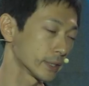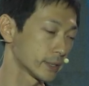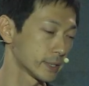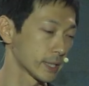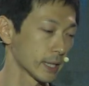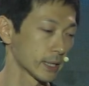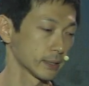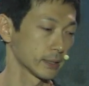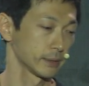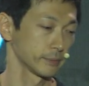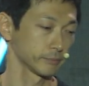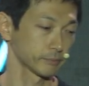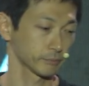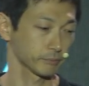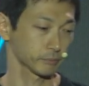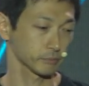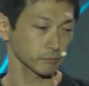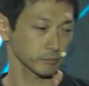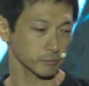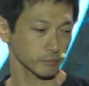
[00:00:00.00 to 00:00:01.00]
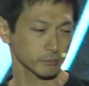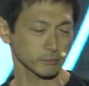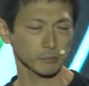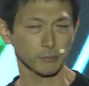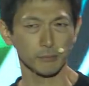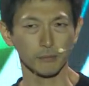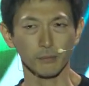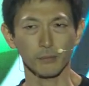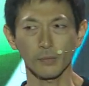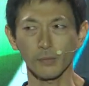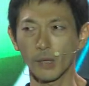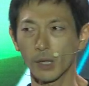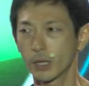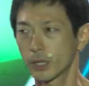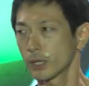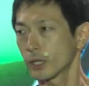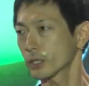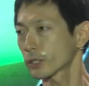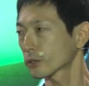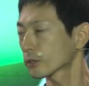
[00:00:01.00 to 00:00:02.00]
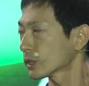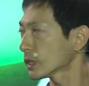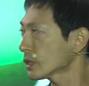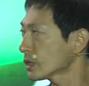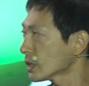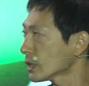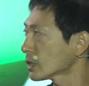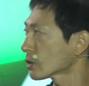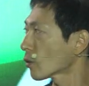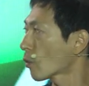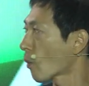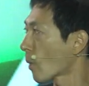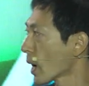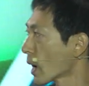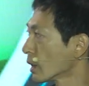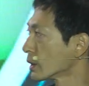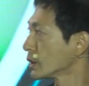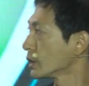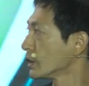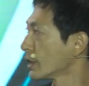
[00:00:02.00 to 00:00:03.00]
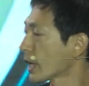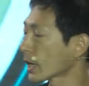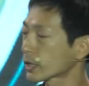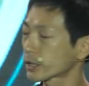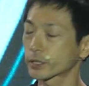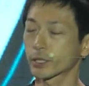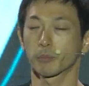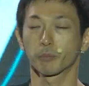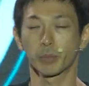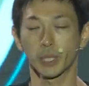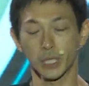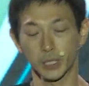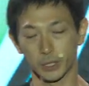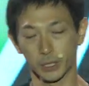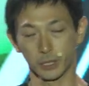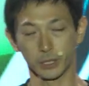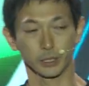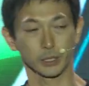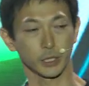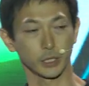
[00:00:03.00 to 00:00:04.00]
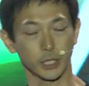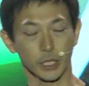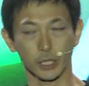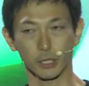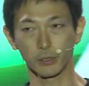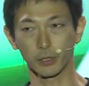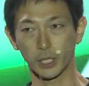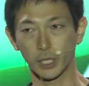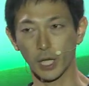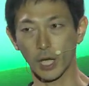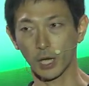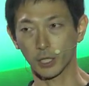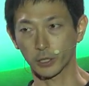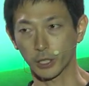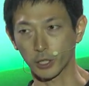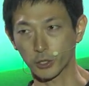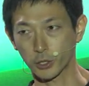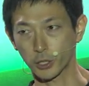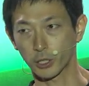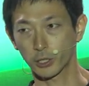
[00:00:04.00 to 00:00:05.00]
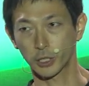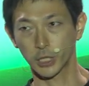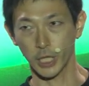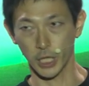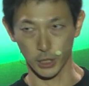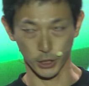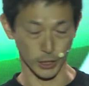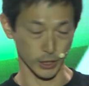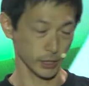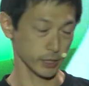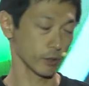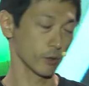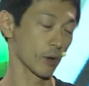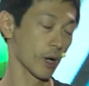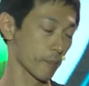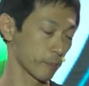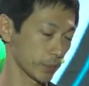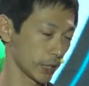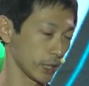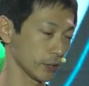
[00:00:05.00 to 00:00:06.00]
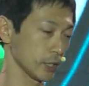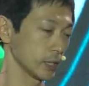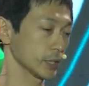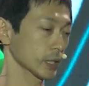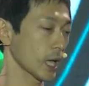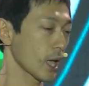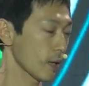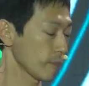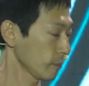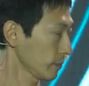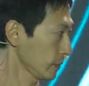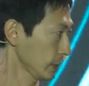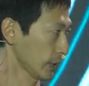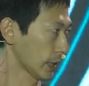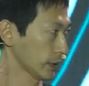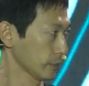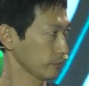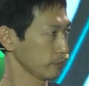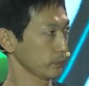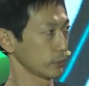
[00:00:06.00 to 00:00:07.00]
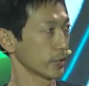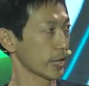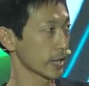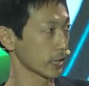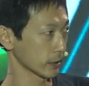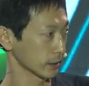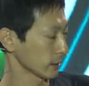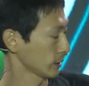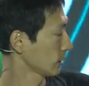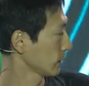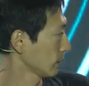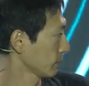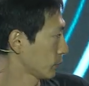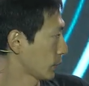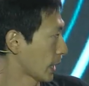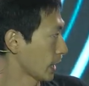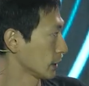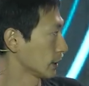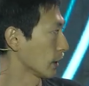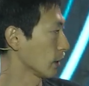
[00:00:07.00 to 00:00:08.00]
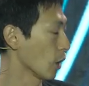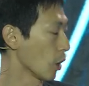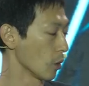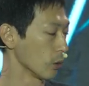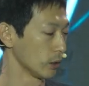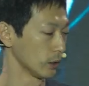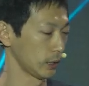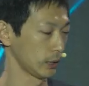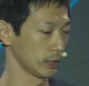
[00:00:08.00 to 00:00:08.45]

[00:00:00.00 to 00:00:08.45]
that. So this is where the next big security architecture changes or updates playing the role.